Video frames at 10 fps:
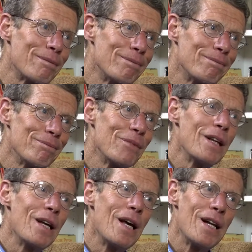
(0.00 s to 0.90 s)
Yes.
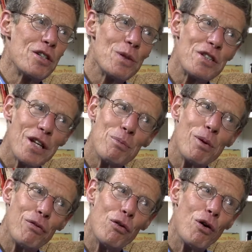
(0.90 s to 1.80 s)
And as we said
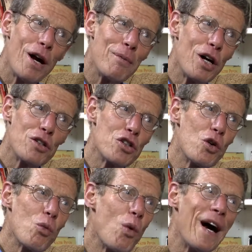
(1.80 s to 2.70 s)
before, I'm not
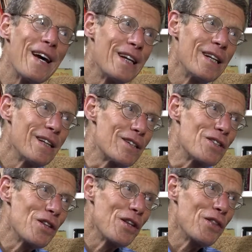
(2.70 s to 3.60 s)
sure why it
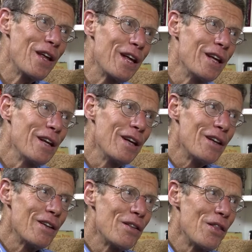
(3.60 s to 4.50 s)
is that they
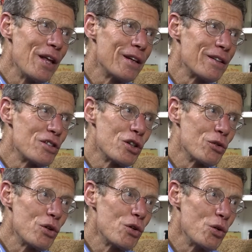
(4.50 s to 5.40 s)
that
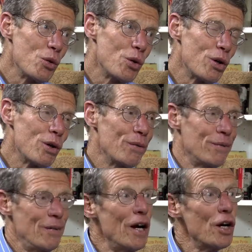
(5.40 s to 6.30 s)
children who are
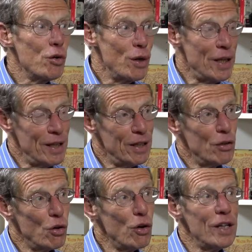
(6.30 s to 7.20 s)
hungry
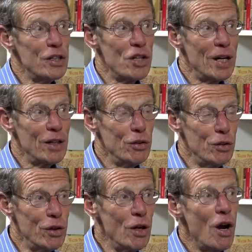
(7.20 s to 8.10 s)
in early
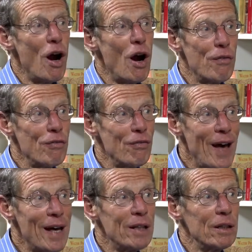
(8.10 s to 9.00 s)
childhood are
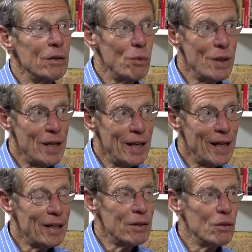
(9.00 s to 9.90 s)
fat when they
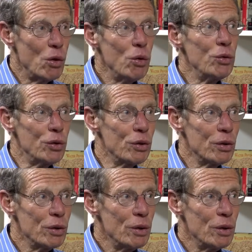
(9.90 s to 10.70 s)
get older.